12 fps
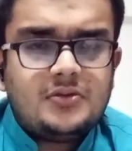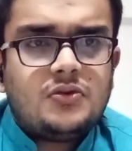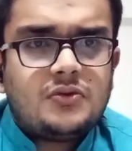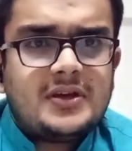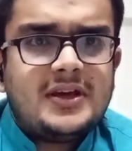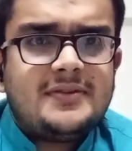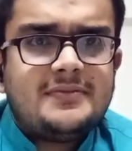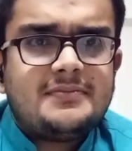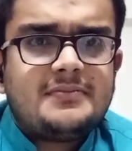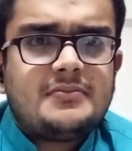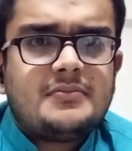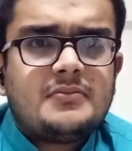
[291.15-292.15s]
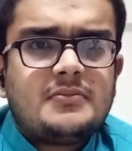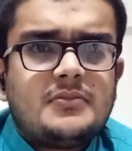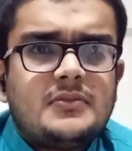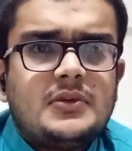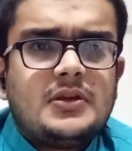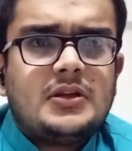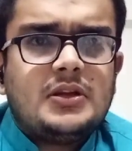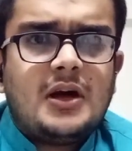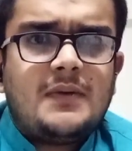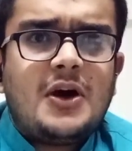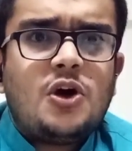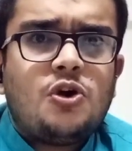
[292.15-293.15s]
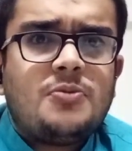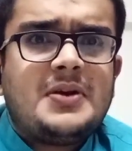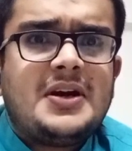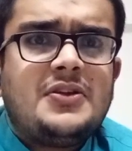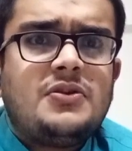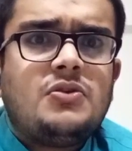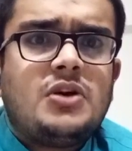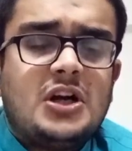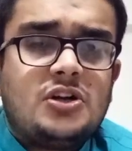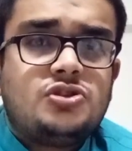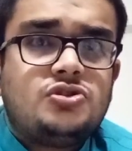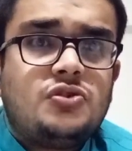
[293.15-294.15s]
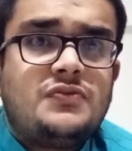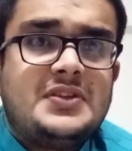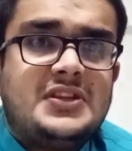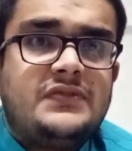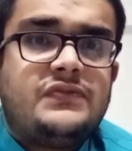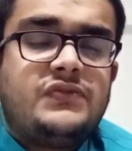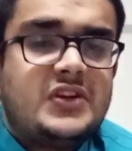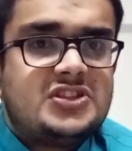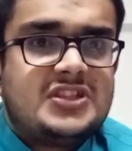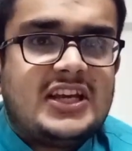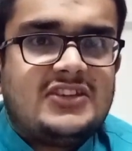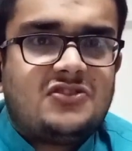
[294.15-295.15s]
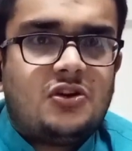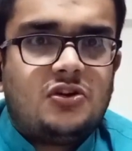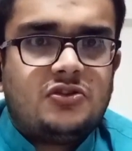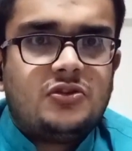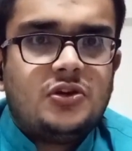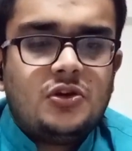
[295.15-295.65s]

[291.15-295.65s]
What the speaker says: Okay, now I hope that you understood with the first case law.